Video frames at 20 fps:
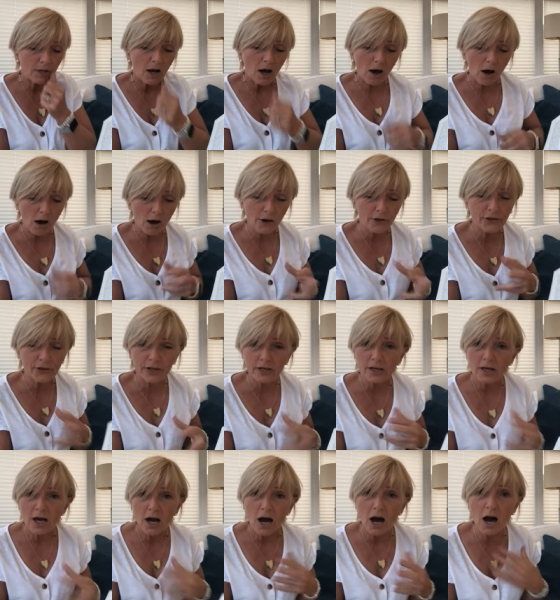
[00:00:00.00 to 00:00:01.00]
Arthur!
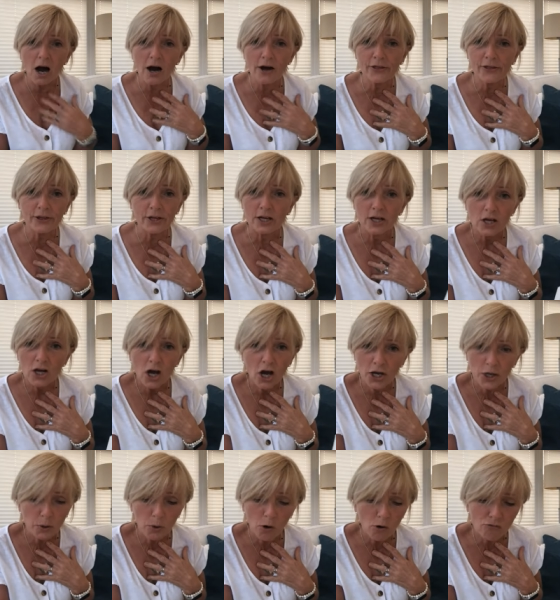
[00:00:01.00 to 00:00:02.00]
Arthur! Are
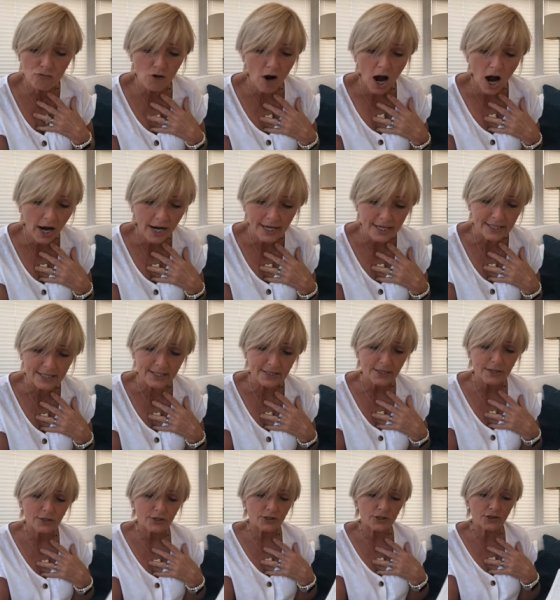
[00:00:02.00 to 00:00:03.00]
you all right?
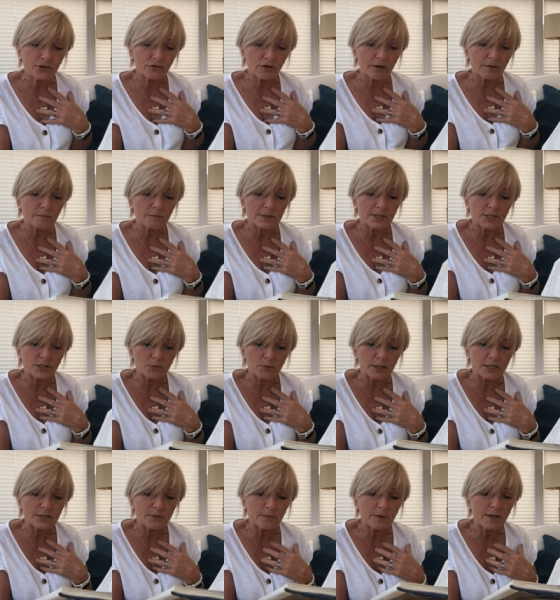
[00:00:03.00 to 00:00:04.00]
Screamed Mrs.
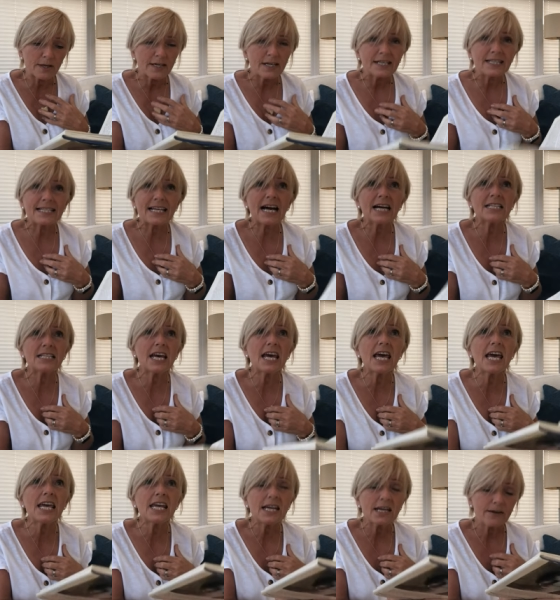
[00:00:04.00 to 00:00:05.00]
Winsborrow.
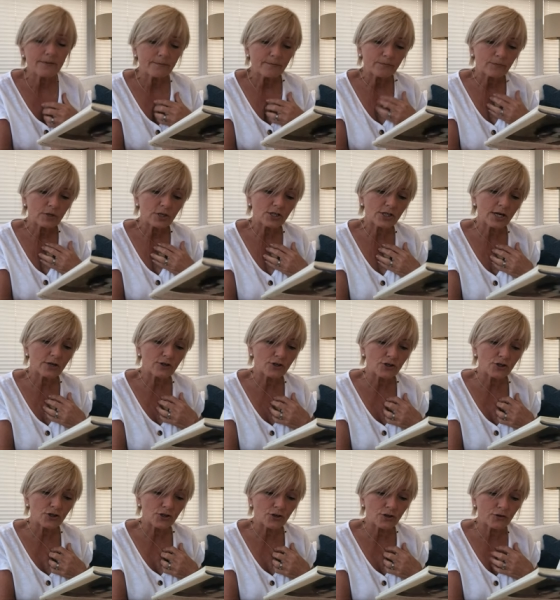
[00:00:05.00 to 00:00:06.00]
Daddy! Shouted the
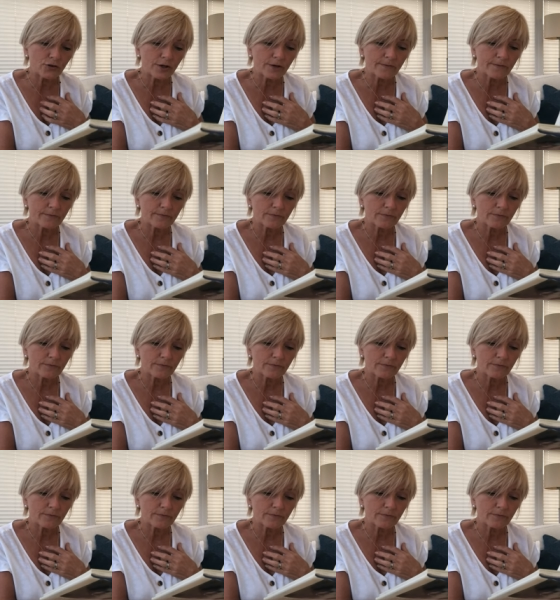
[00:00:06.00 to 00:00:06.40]
children.